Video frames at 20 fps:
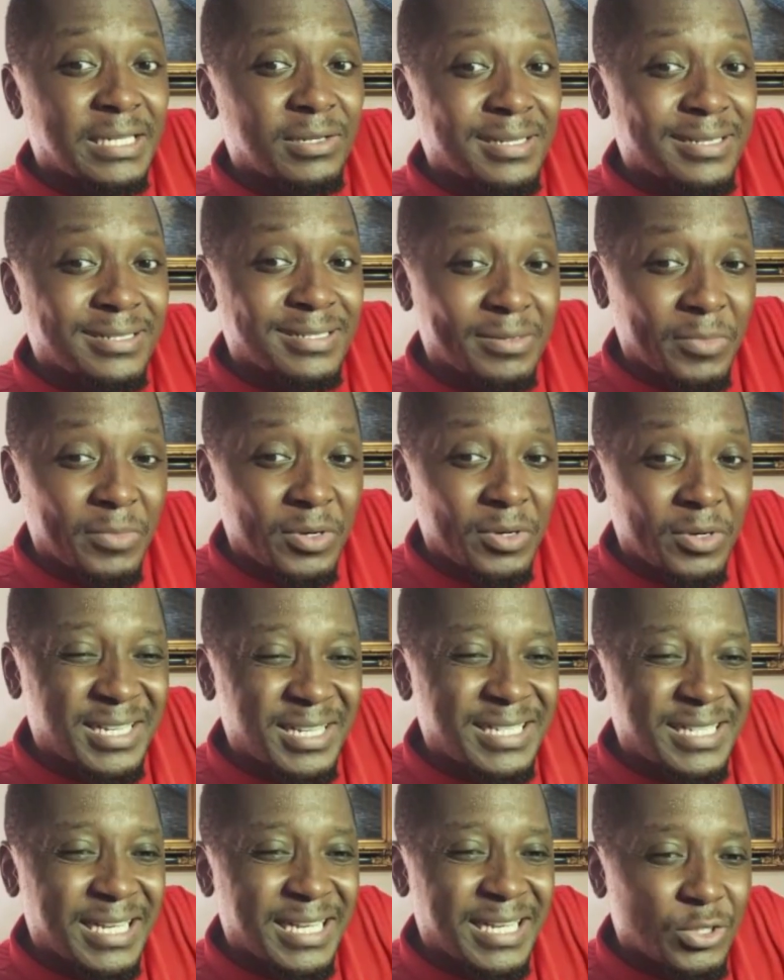the Mountain Kenya
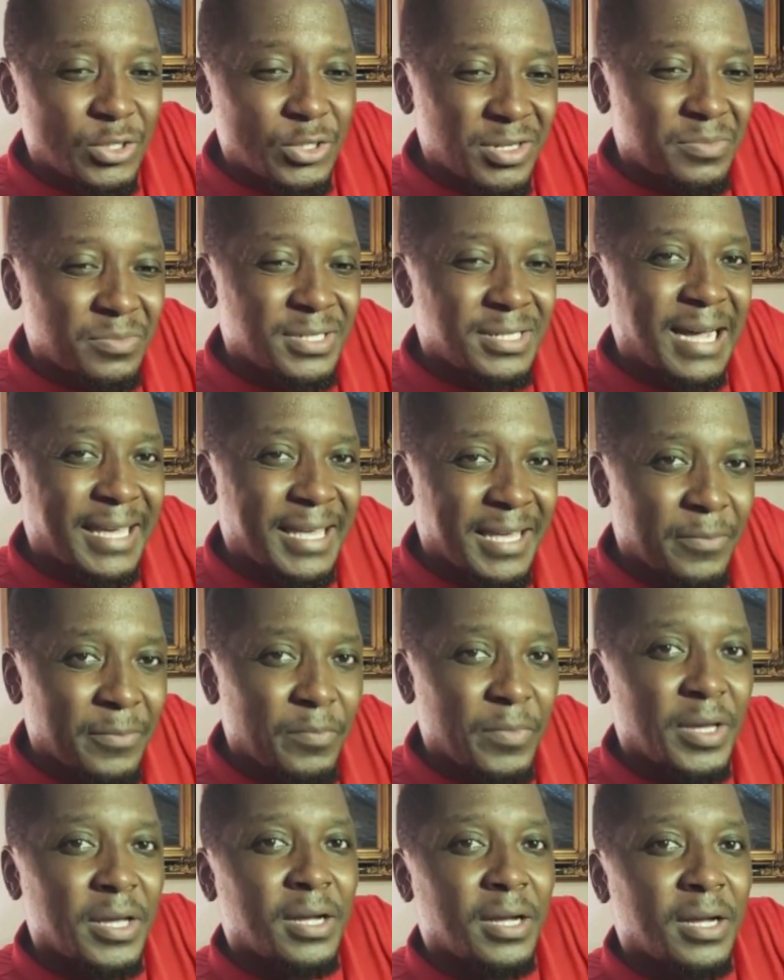has always been a
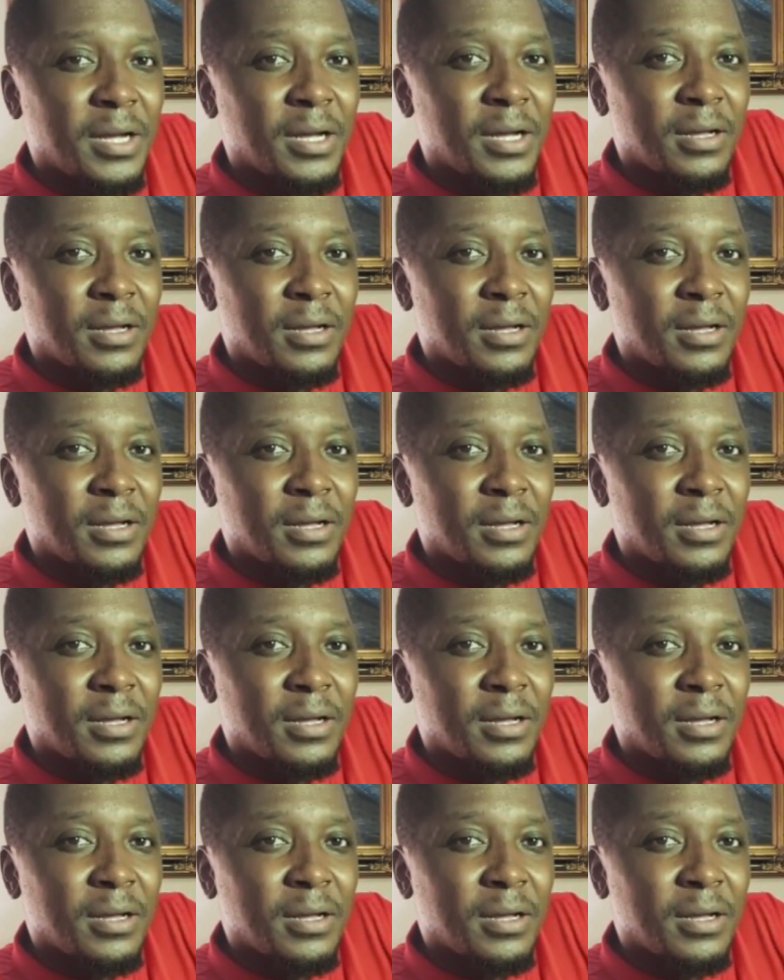kingmaker